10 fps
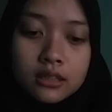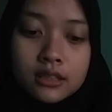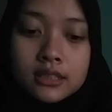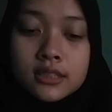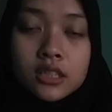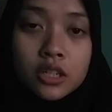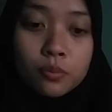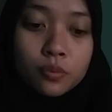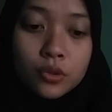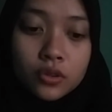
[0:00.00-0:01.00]

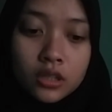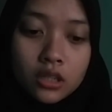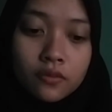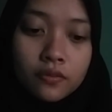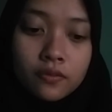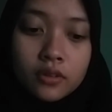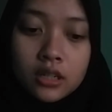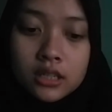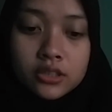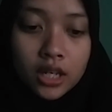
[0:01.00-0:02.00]
distributive
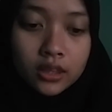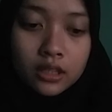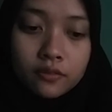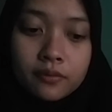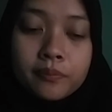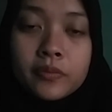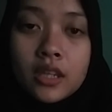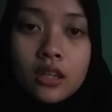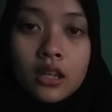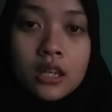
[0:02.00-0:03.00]
adjective
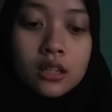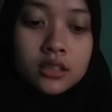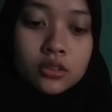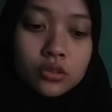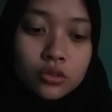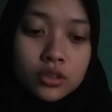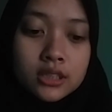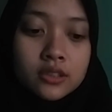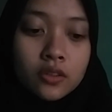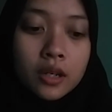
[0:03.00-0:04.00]
is to
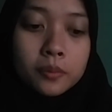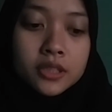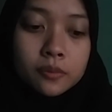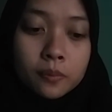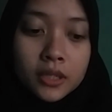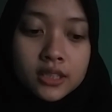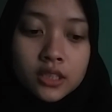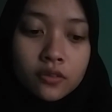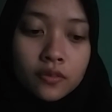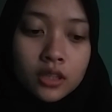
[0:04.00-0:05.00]
describe
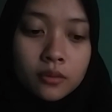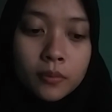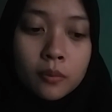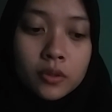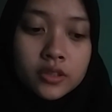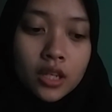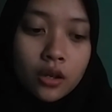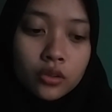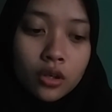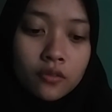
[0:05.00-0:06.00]
specific members
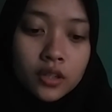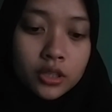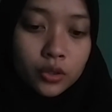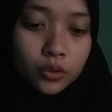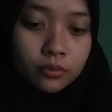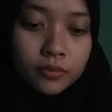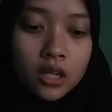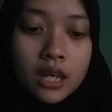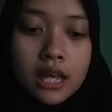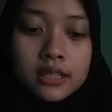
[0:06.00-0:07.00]
out of a group.
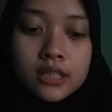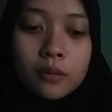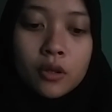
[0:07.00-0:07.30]
Some